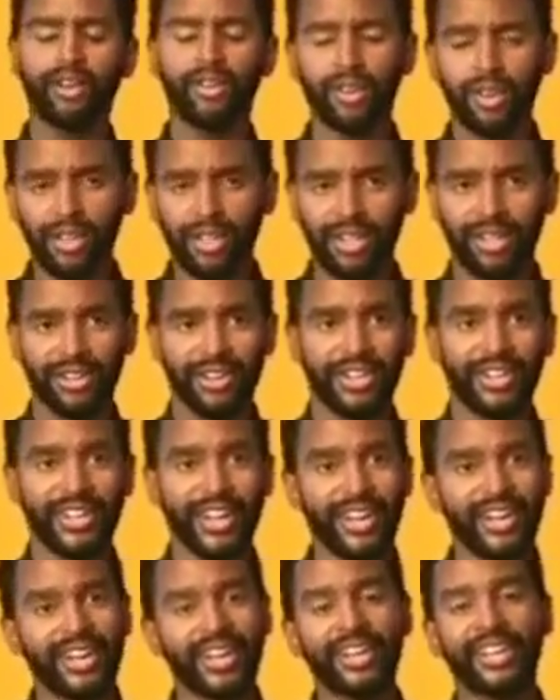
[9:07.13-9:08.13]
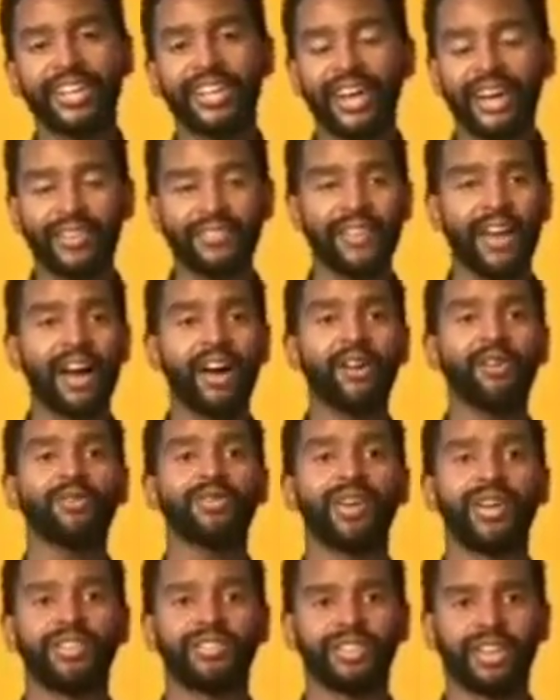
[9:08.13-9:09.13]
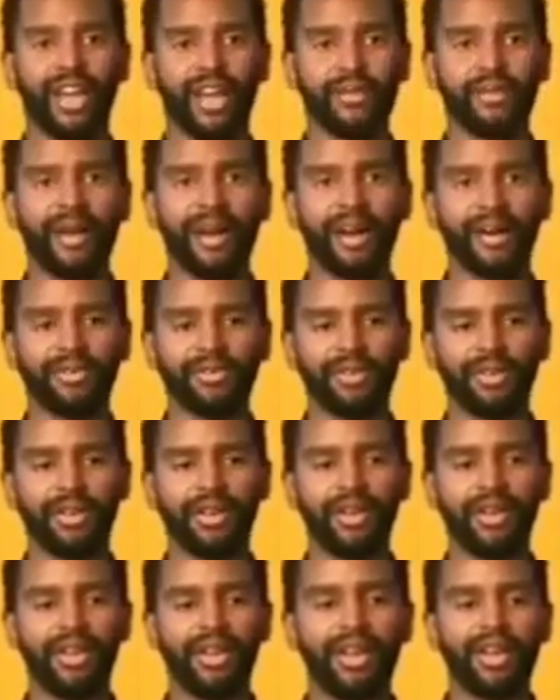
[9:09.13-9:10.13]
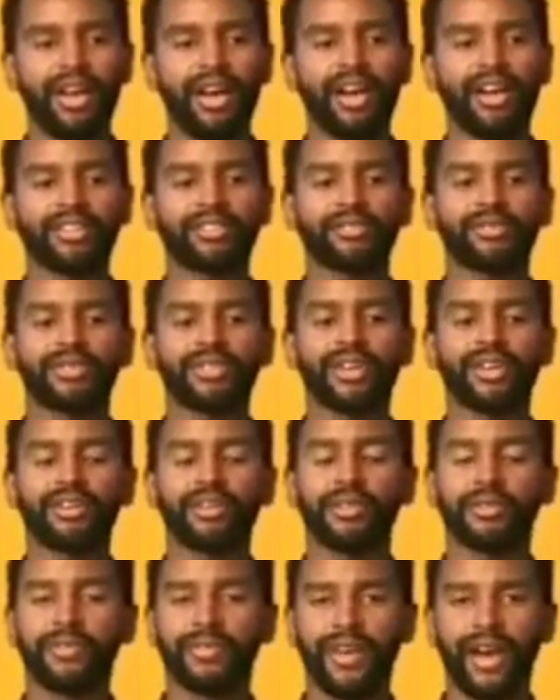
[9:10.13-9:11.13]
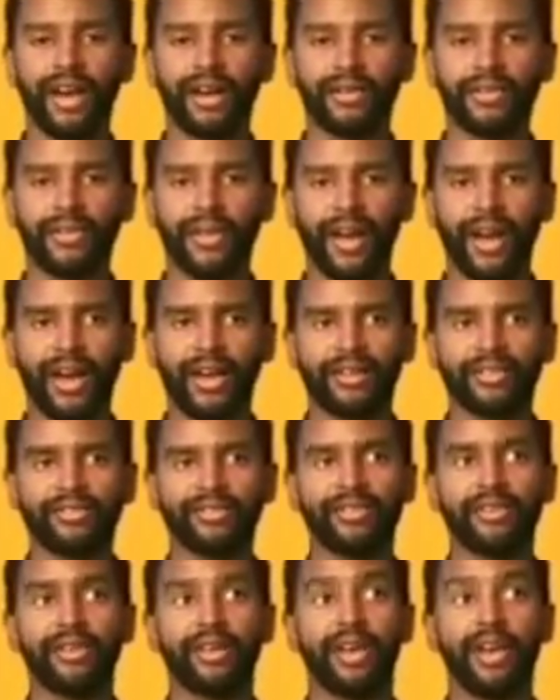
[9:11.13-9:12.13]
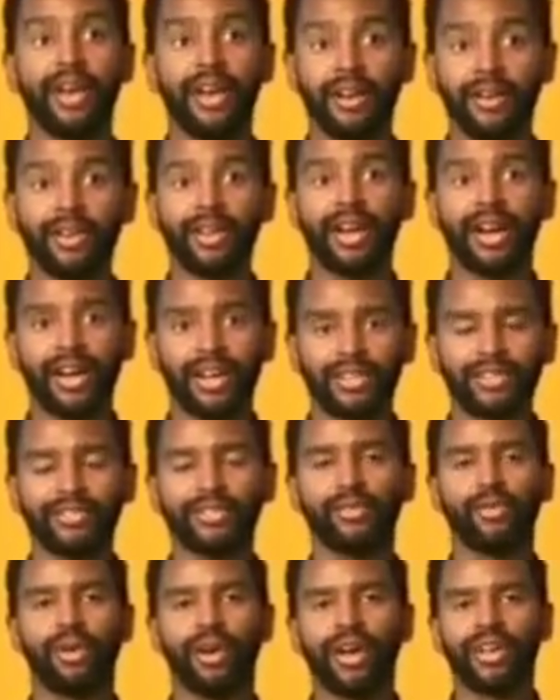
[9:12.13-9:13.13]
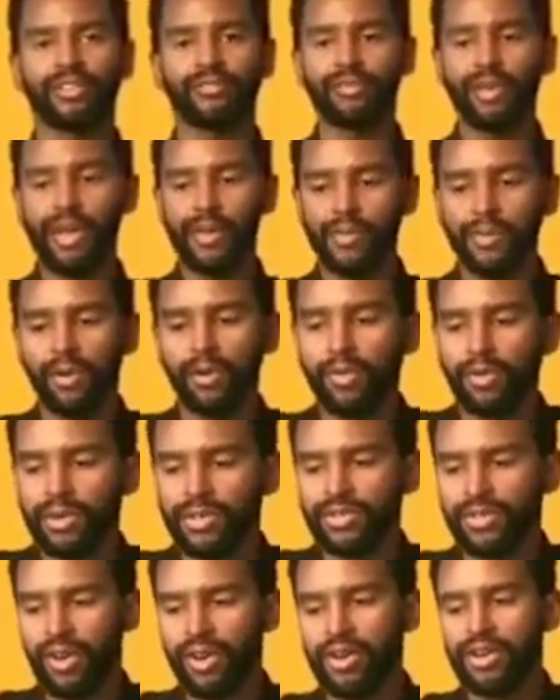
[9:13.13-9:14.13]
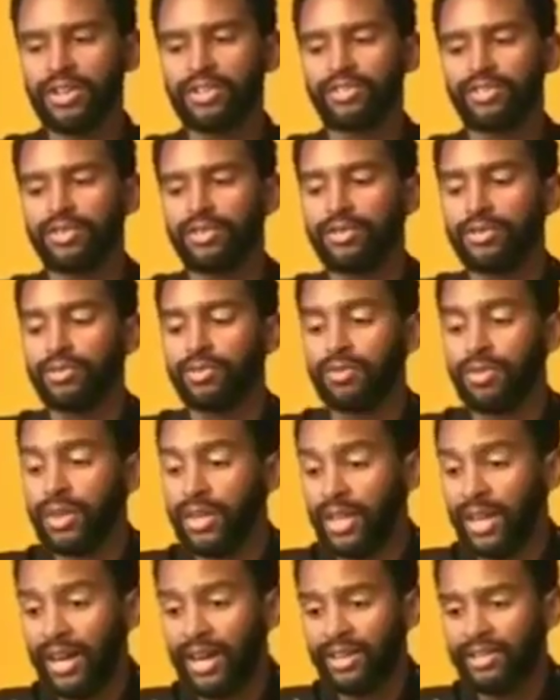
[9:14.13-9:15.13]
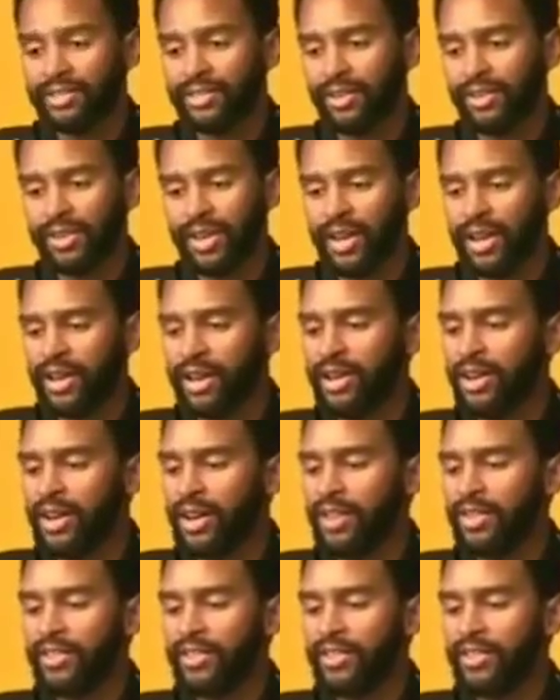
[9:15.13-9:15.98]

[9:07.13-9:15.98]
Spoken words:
Earlier today, a lot of outrage came out as a result of the fact that airlines, as people were starting to realize, okay,